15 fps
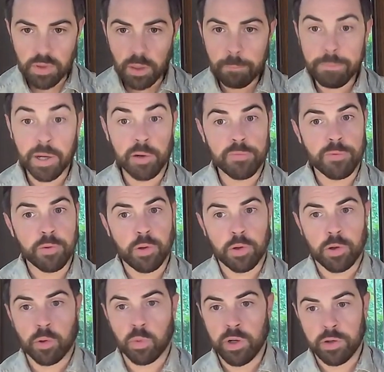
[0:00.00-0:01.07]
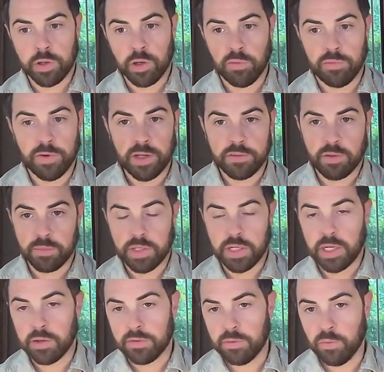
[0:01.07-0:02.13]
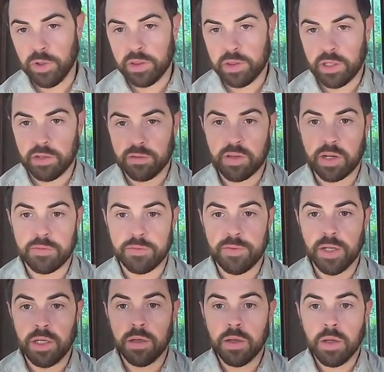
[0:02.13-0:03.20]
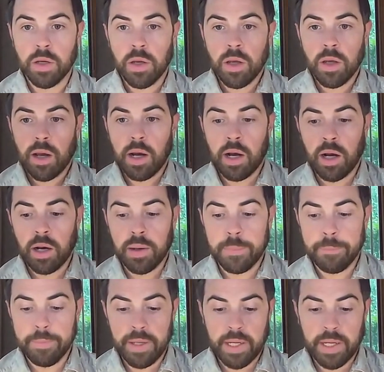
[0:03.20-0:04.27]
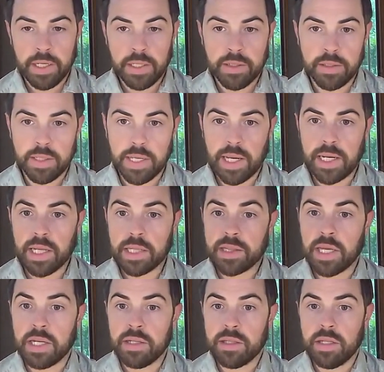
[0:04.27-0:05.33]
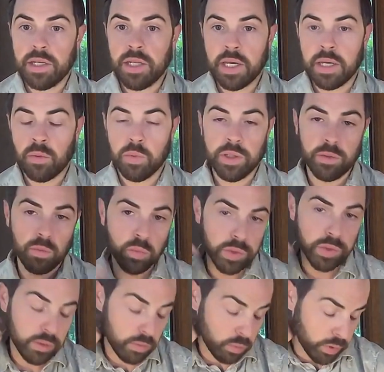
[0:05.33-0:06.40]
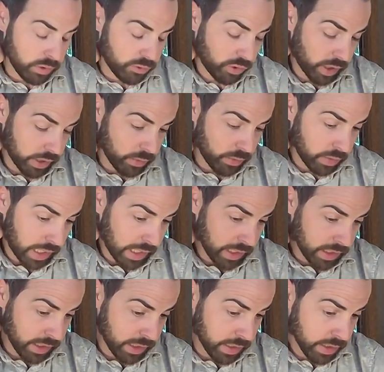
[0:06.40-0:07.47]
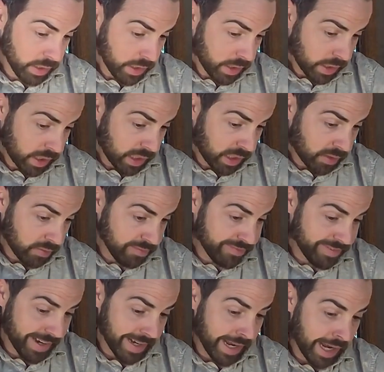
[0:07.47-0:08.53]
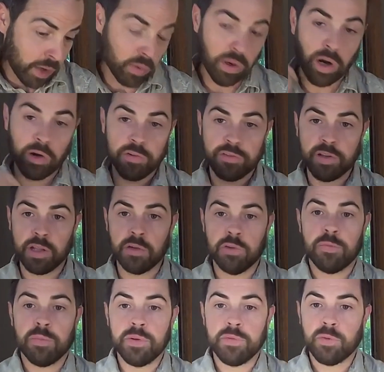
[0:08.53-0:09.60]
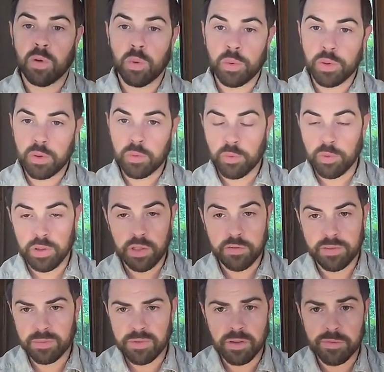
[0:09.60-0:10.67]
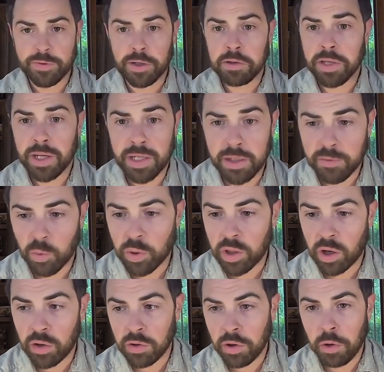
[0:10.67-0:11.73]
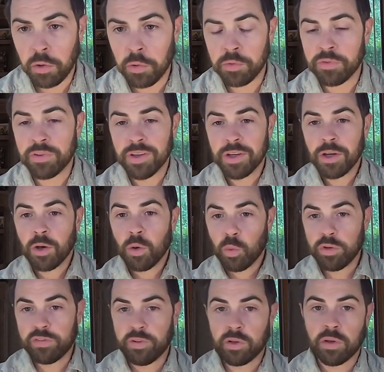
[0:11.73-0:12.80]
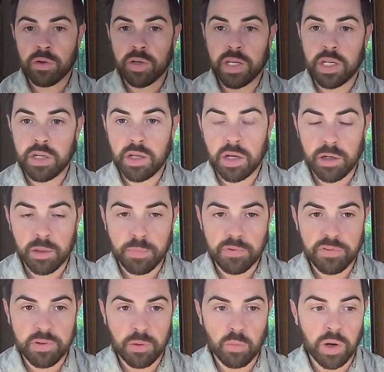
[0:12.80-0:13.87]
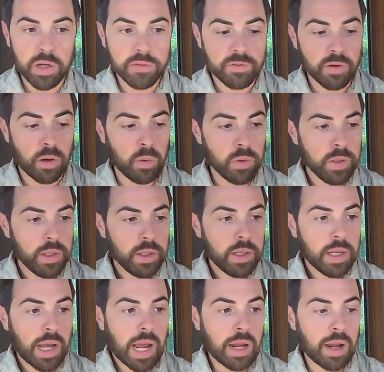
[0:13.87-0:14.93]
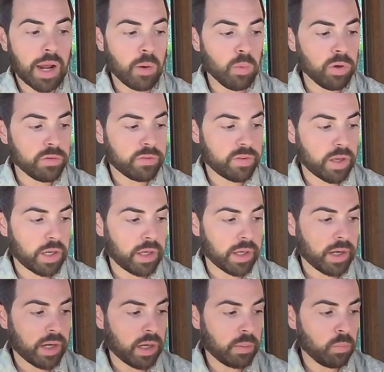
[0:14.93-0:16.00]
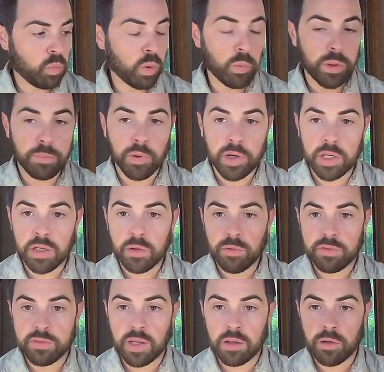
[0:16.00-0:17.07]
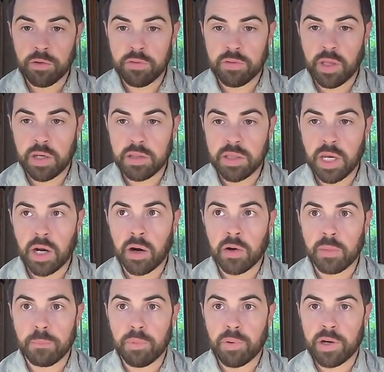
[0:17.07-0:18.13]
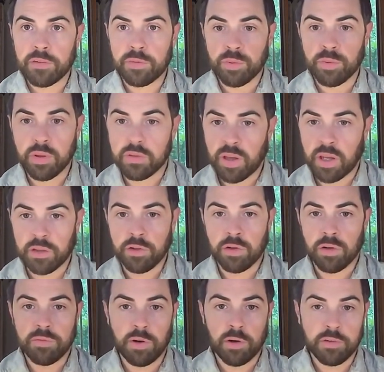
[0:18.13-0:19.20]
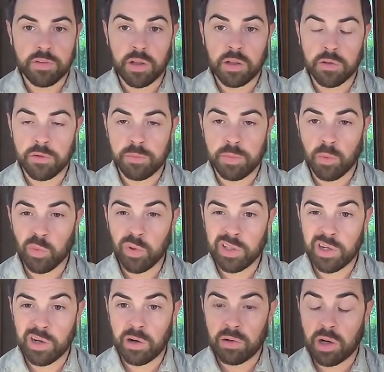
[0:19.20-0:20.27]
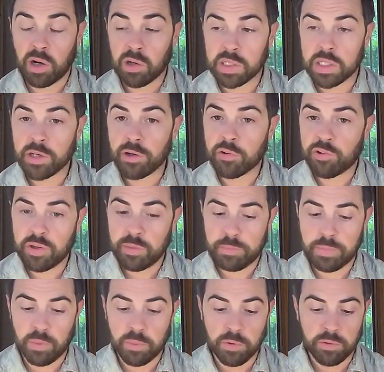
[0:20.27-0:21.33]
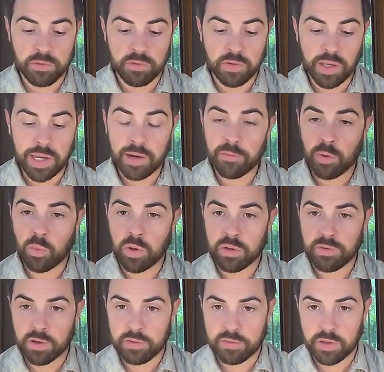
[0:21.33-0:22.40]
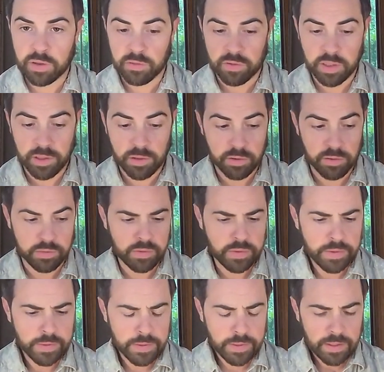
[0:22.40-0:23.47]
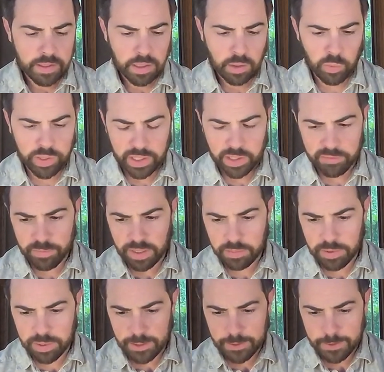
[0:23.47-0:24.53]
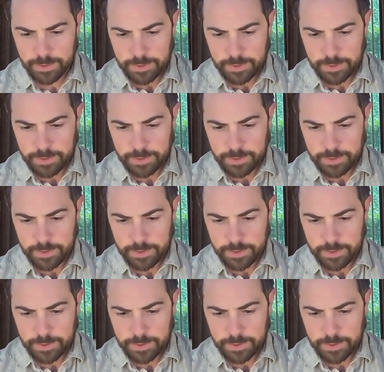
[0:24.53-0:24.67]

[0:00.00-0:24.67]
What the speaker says: better for their career to go find something else if we think it's not a fit. And at the end of the day, we try to highly vet out our sellers before we release them to the field. And even with all those, we still don't get it 100% right. So I will say when we bring in new sellers, they are impressed with the tenure of our sellers, but really our leadership. Almost every one of our sales leaders, and we have maybe,